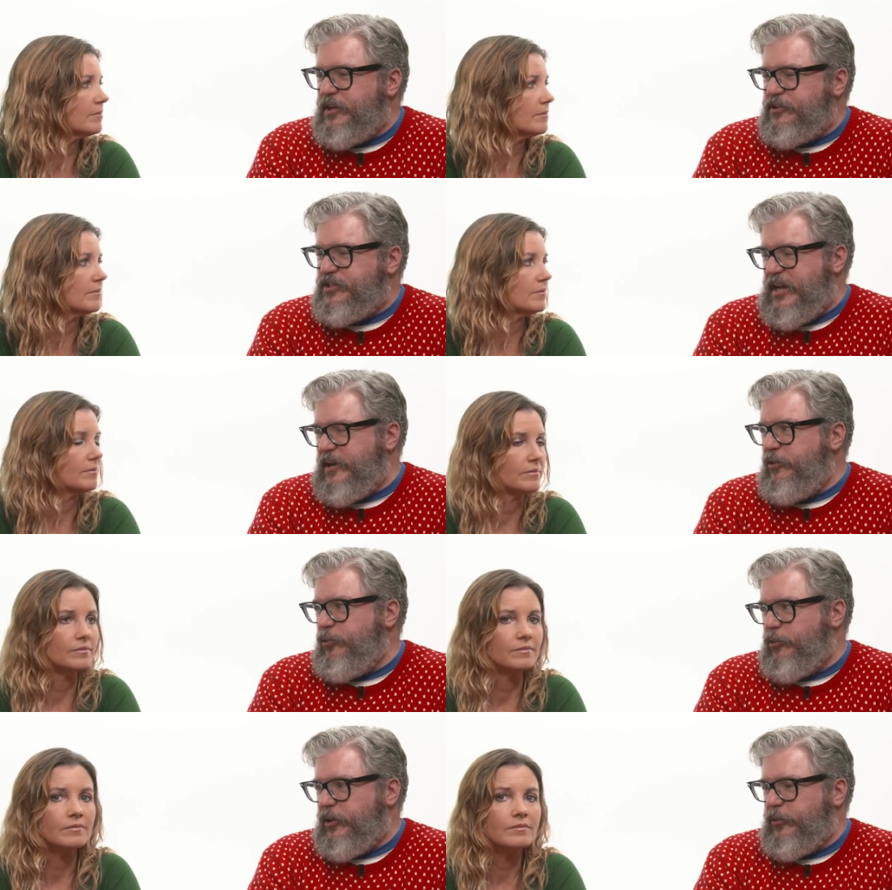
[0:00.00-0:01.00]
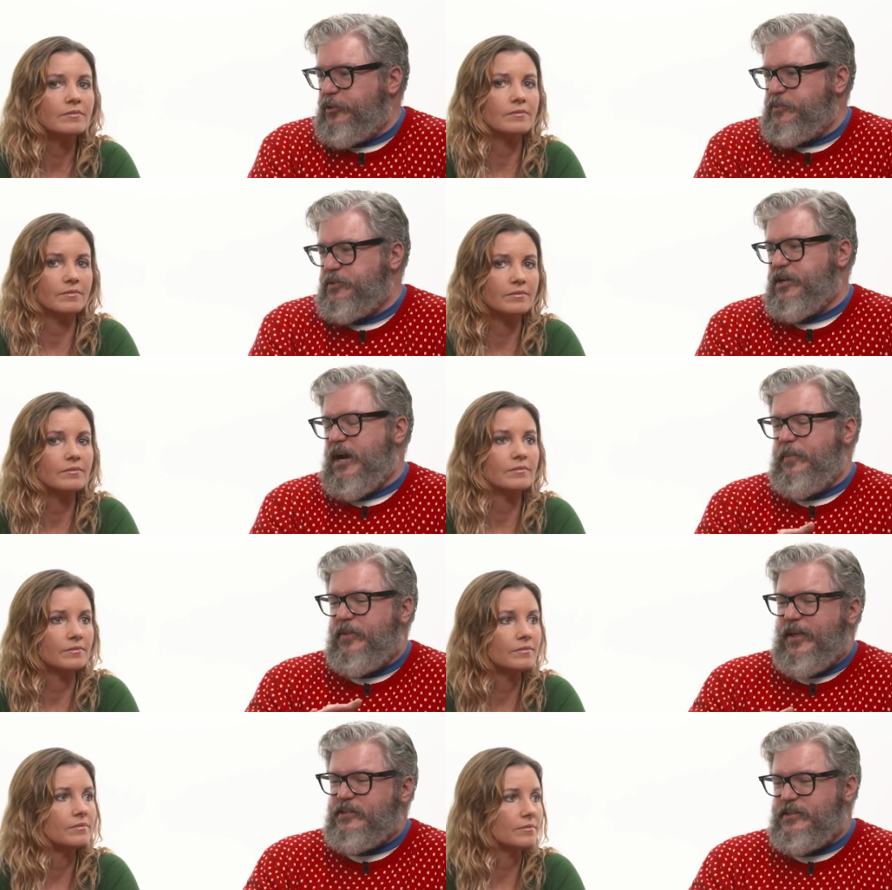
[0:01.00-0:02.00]
Speaker 1: that are set in New York at Christmas time,
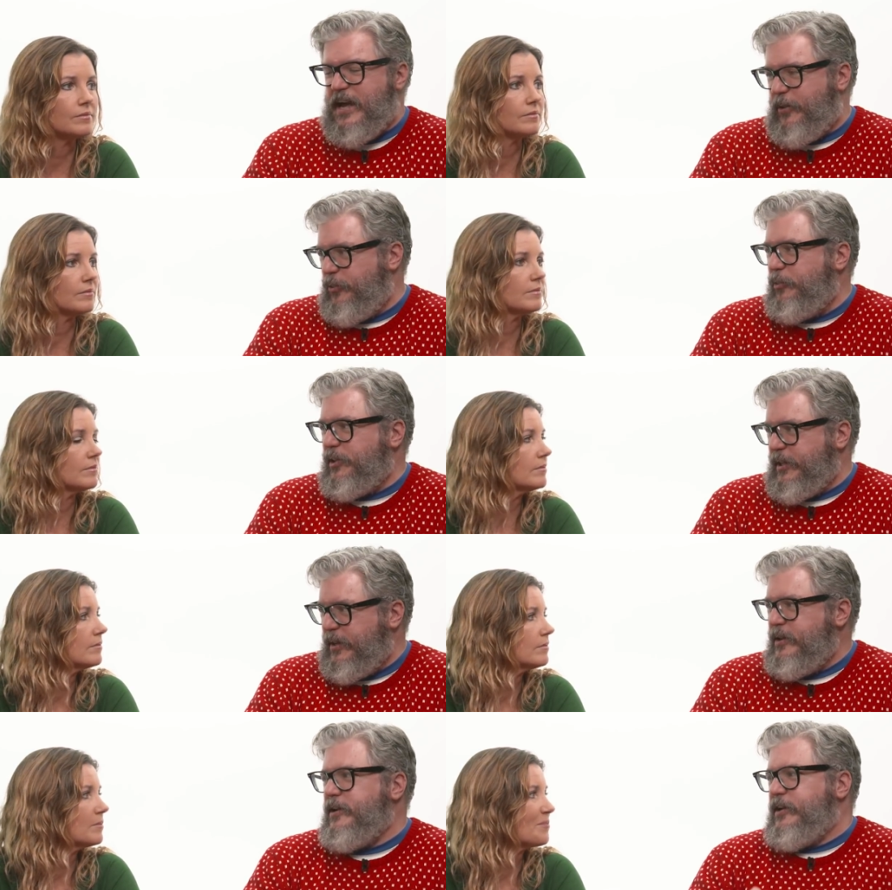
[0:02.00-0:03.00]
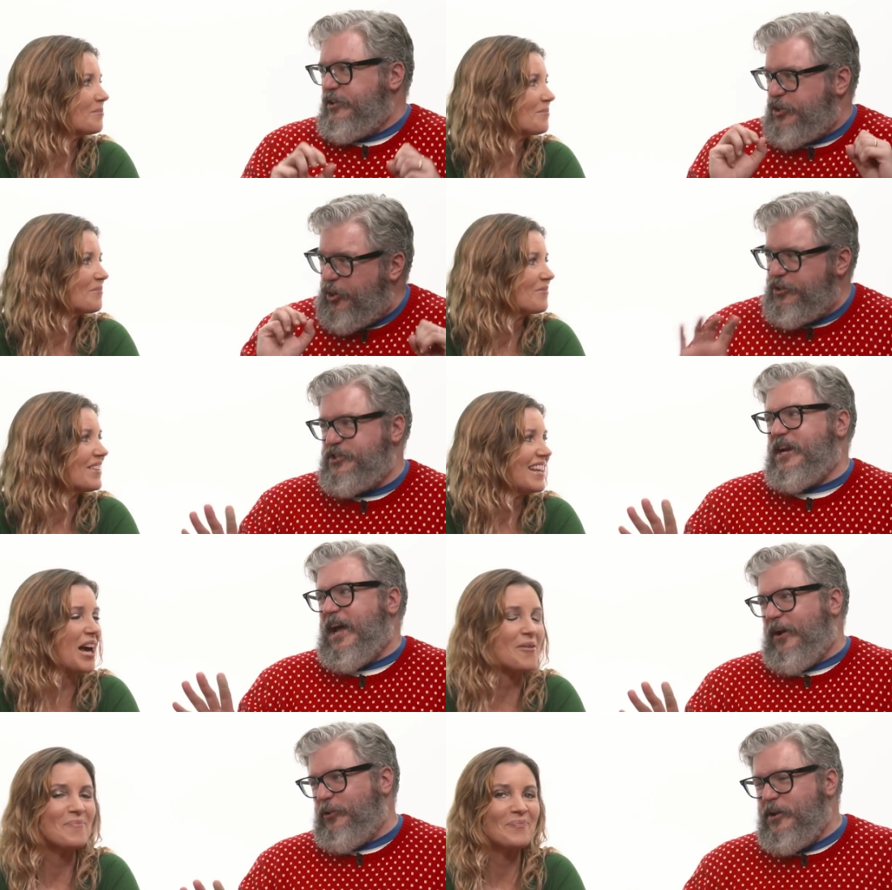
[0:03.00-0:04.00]
and that's a town that really turns it
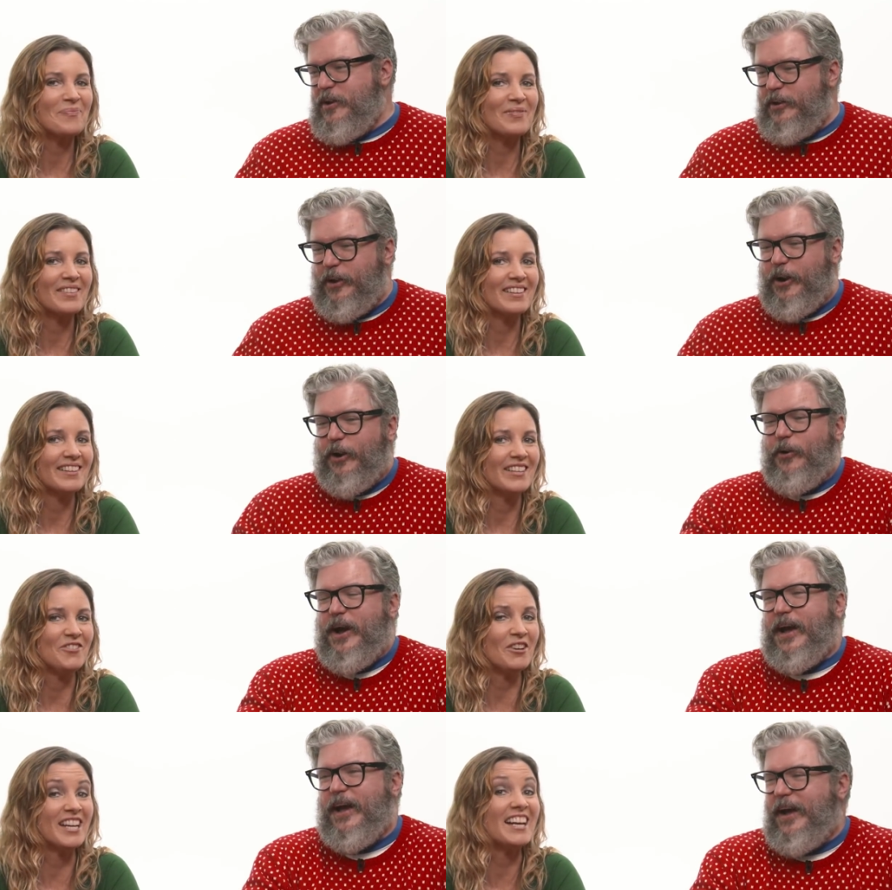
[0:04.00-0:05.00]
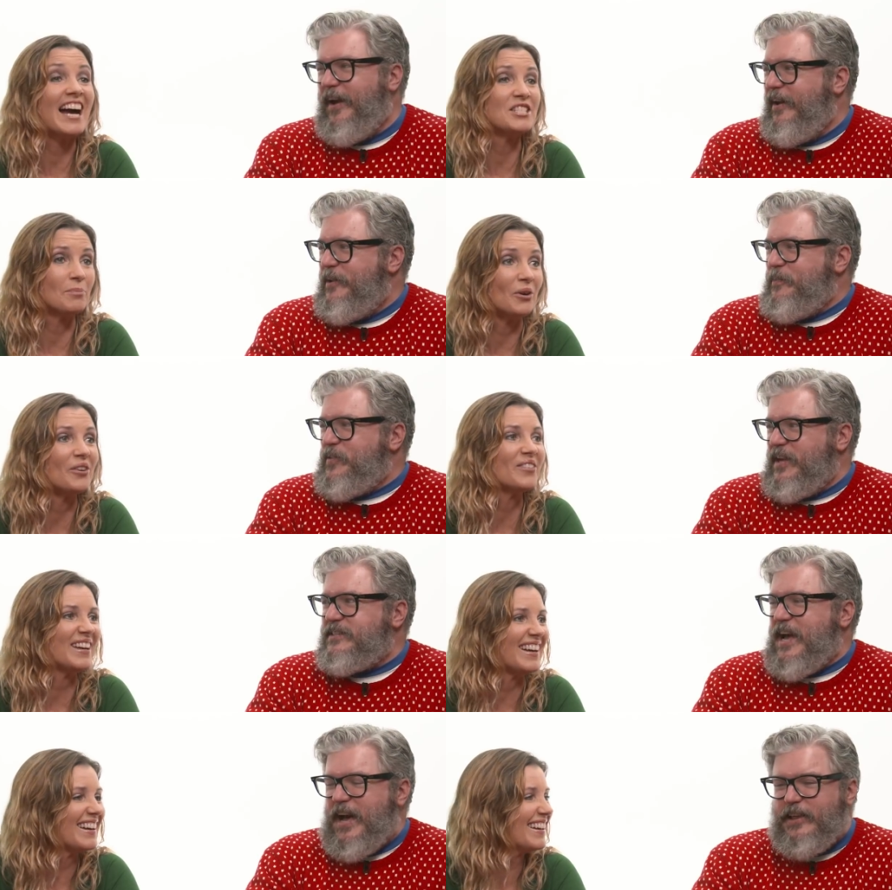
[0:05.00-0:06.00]
yeah. out. You know, it's recognizable.
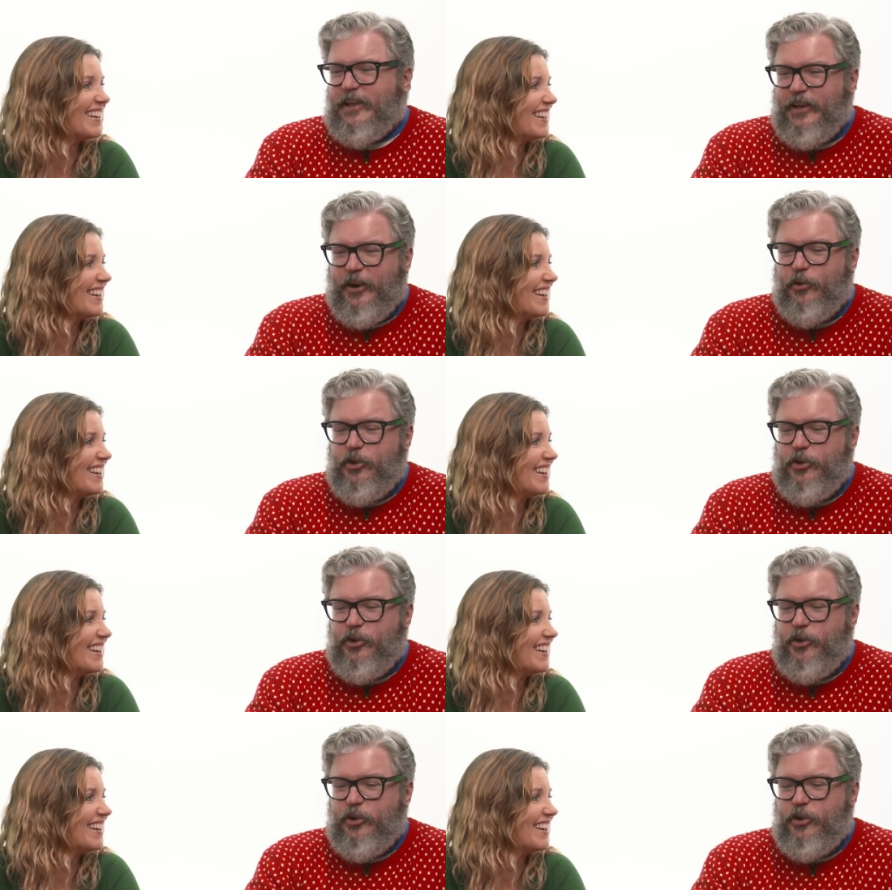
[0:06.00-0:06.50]
Exactly. Yeah. you know,